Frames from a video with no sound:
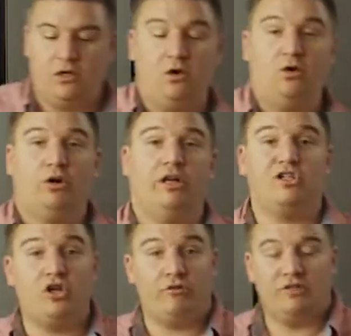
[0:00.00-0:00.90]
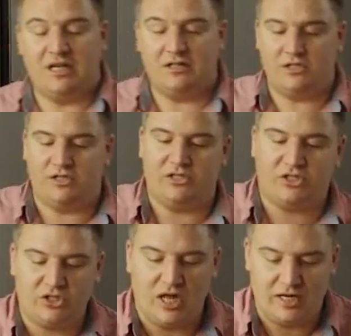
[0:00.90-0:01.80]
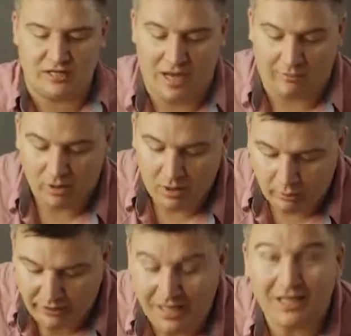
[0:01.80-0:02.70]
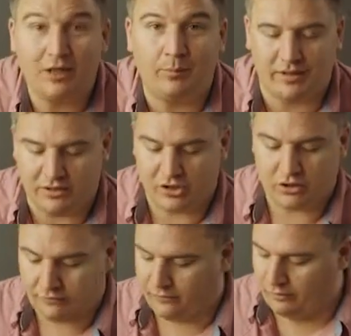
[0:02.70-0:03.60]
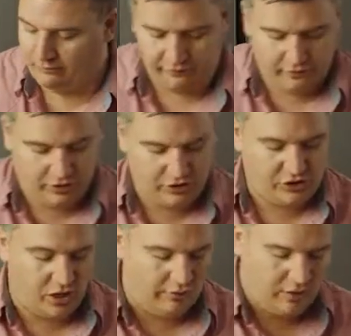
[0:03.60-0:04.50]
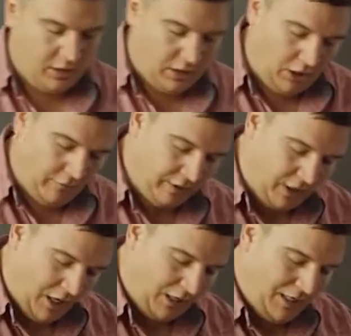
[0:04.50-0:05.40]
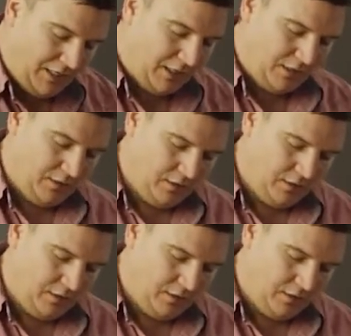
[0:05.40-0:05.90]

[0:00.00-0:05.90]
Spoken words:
I'm going to turn our attention to the steak. Now, I want to get a little bit of stuff done first. So, clove of garlic,